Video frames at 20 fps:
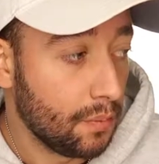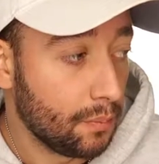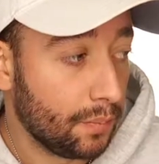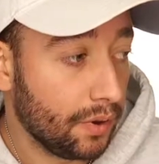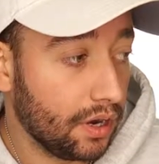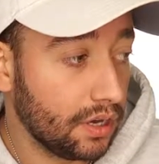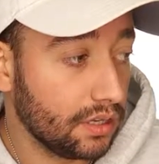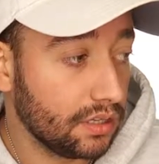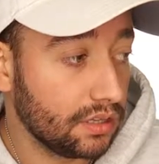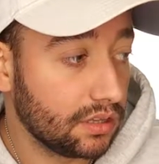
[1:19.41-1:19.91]

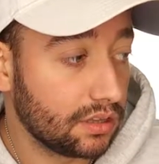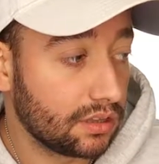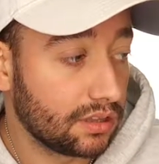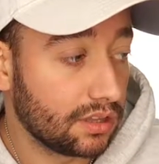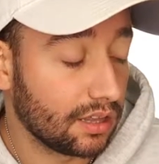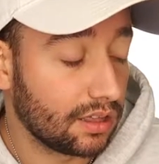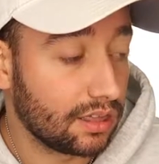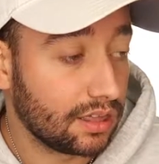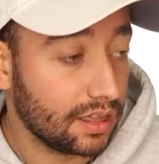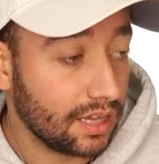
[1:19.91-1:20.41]
But
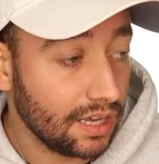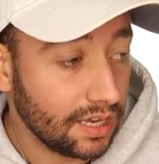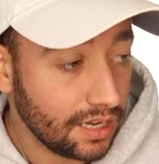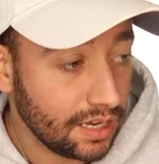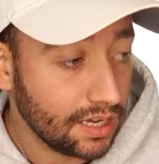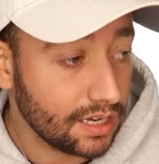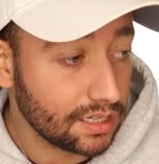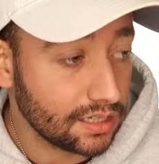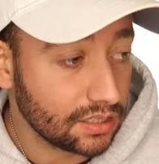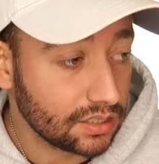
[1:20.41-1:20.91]
the thing
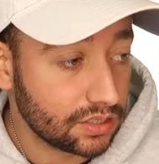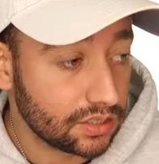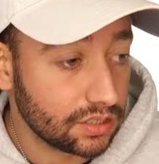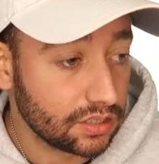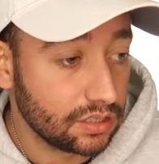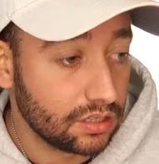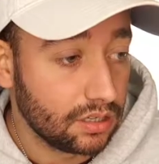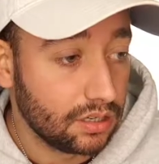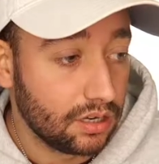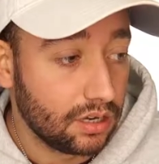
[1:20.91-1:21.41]

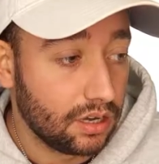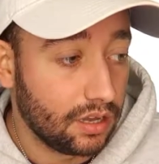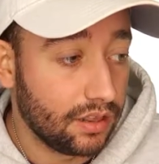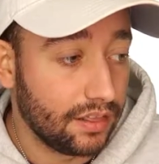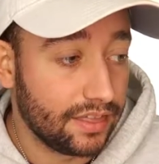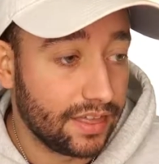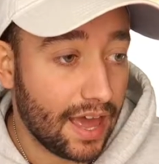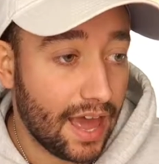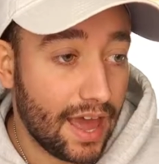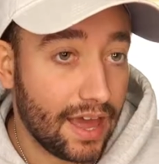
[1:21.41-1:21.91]
is
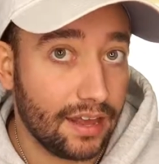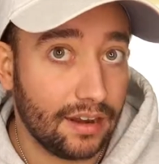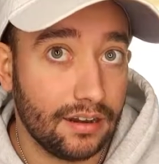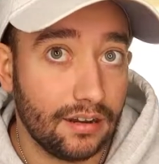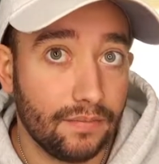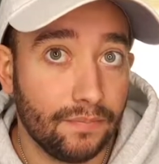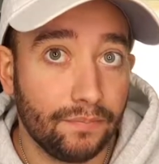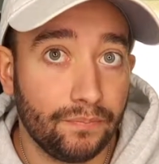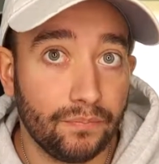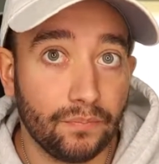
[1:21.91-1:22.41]
that
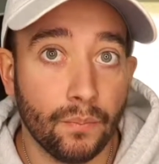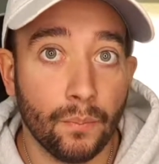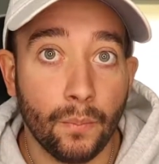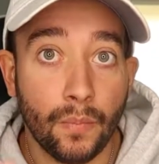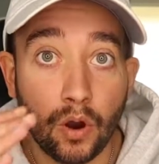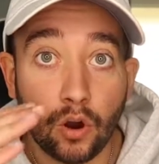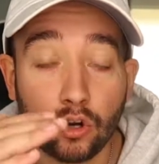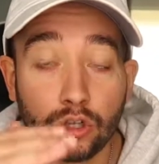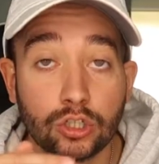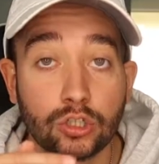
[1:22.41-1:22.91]

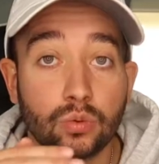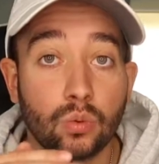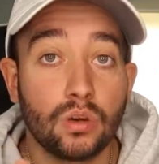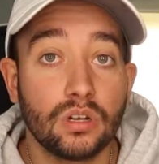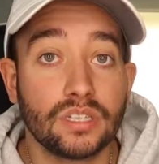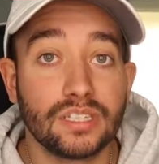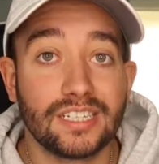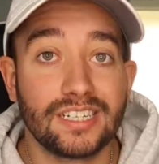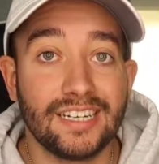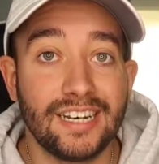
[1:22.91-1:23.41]
most
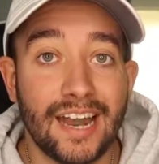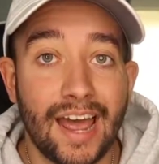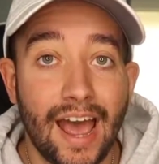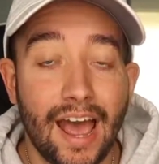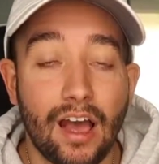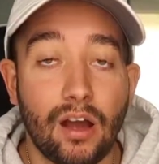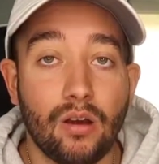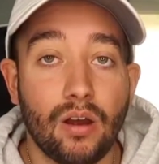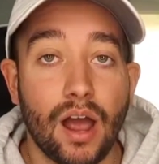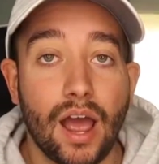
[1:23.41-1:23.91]
ones
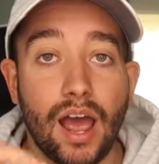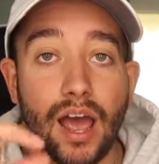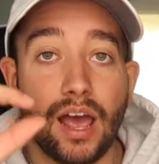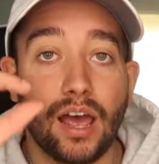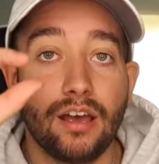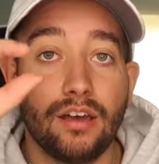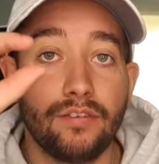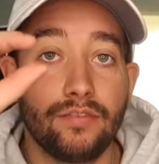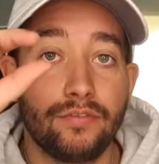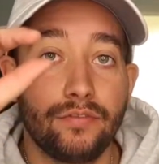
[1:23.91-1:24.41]
now
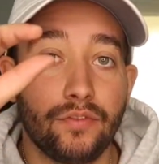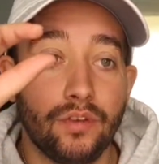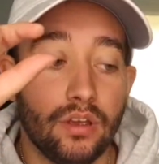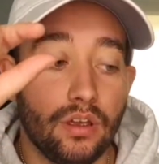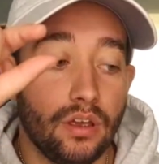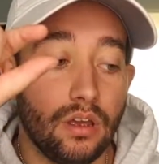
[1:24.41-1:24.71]
have